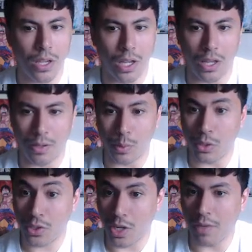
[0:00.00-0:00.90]
when you're
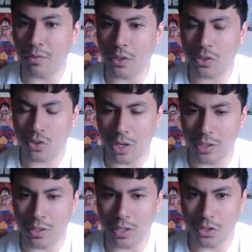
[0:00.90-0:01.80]
just going for the
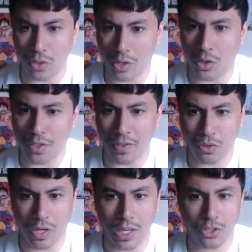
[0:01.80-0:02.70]
stride cost of
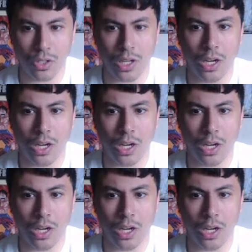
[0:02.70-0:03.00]
history collection,